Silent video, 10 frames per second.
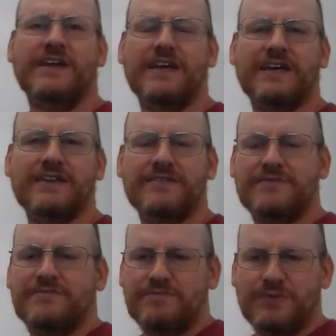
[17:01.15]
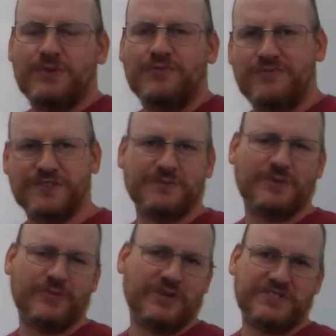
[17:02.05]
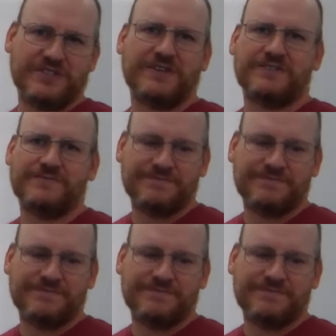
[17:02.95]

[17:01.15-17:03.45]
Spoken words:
and boom, visible moisture.